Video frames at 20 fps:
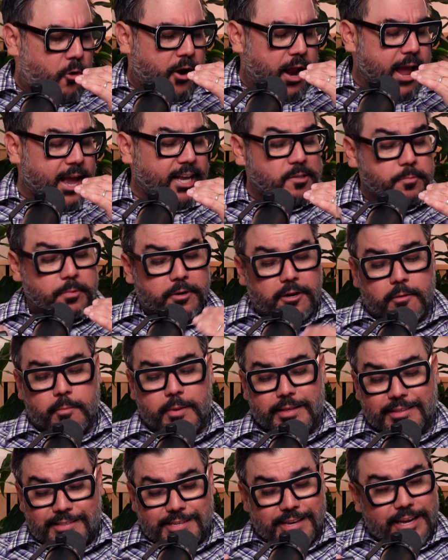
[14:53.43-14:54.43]

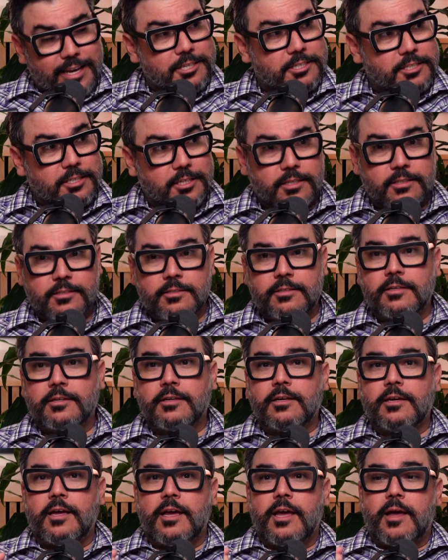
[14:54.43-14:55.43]
experimentation.
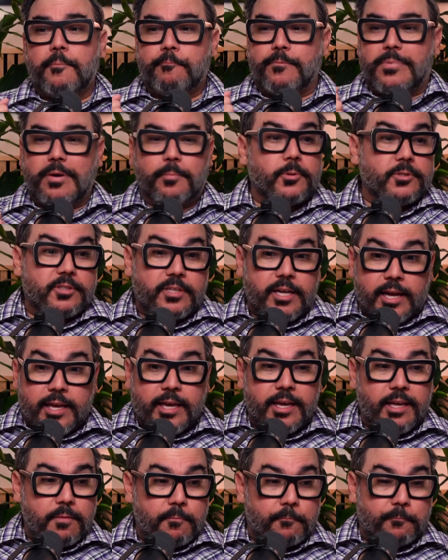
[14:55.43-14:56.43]
People dug
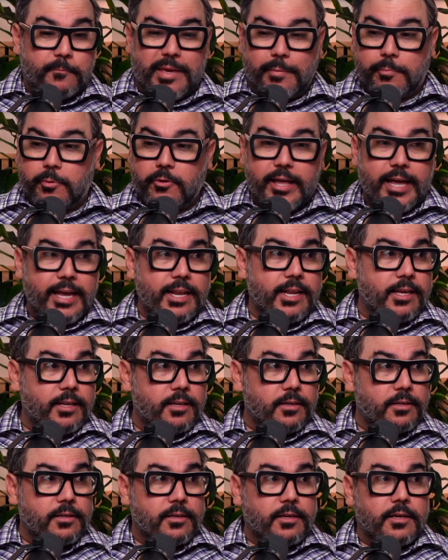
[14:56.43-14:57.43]
it. People ate it.
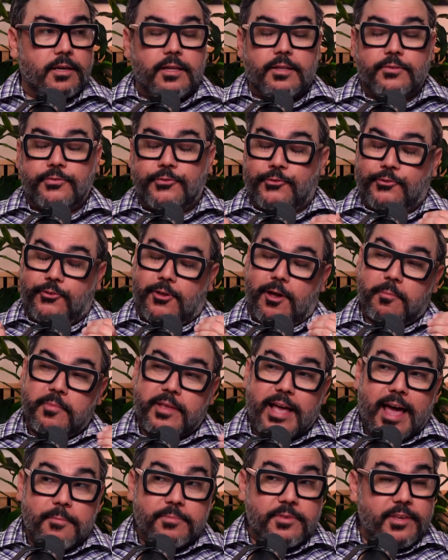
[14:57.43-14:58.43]

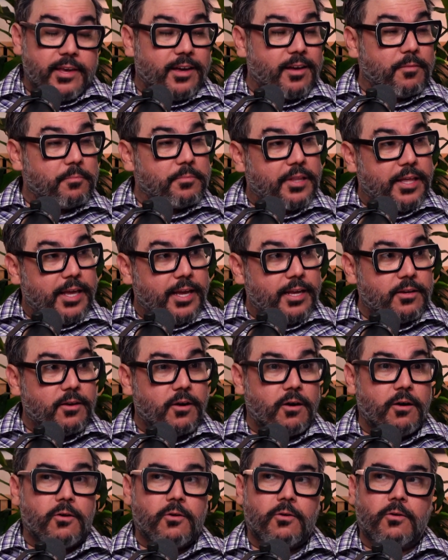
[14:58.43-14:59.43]
sometimes they complained,
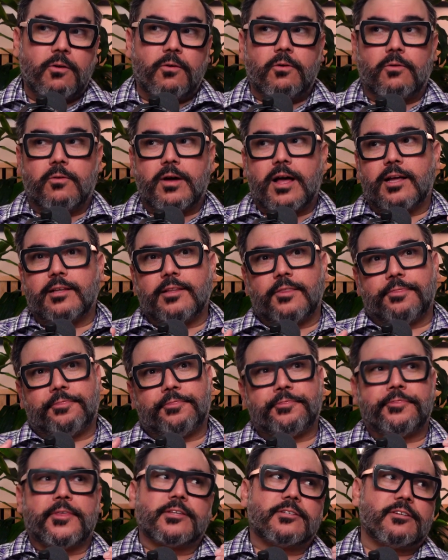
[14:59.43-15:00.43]
oh,
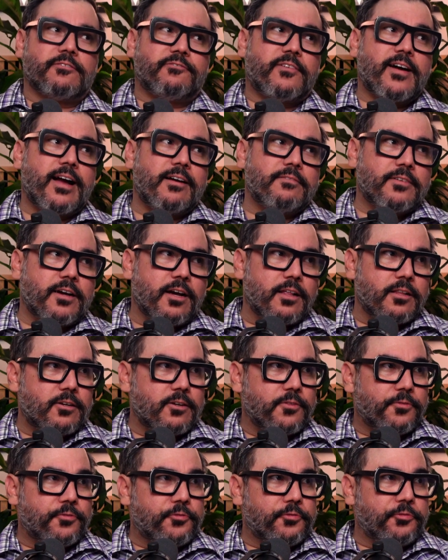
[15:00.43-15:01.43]
that's a
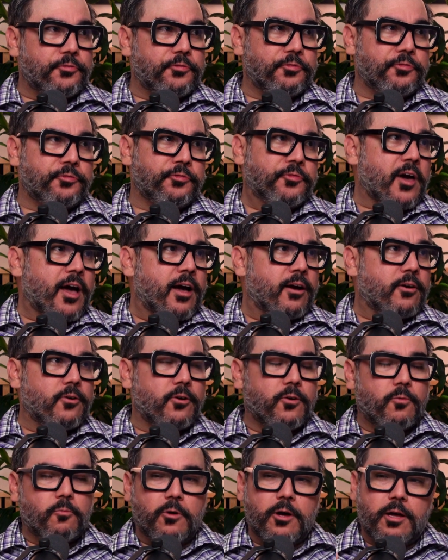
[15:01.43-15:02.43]
$5
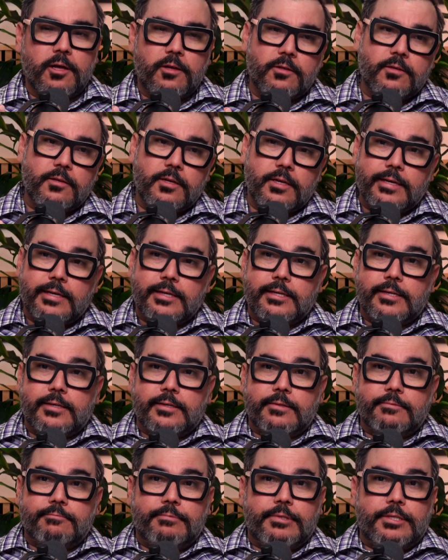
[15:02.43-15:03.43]
taco. Well,
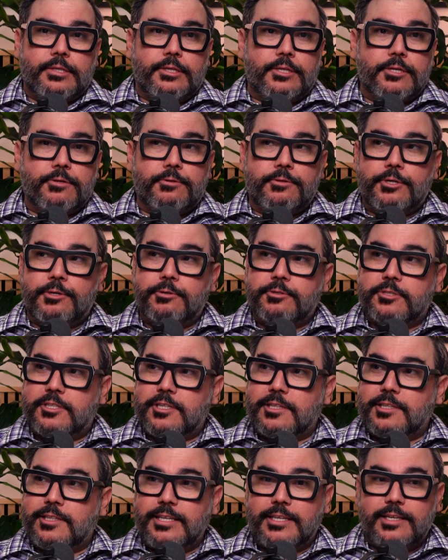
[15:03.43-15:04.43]
you
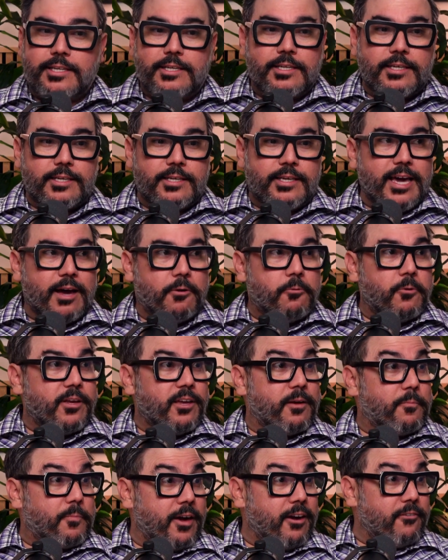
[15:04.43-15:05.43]
usually get what
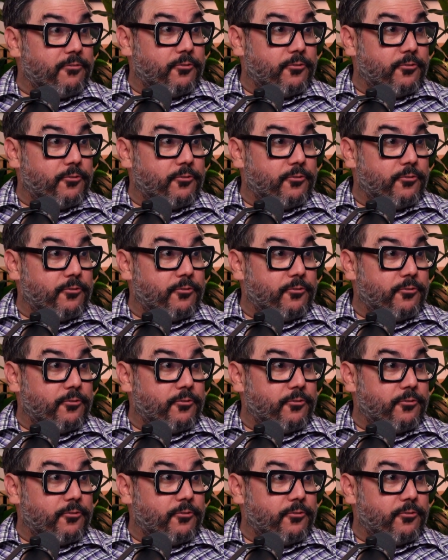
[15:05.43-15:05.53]
you pay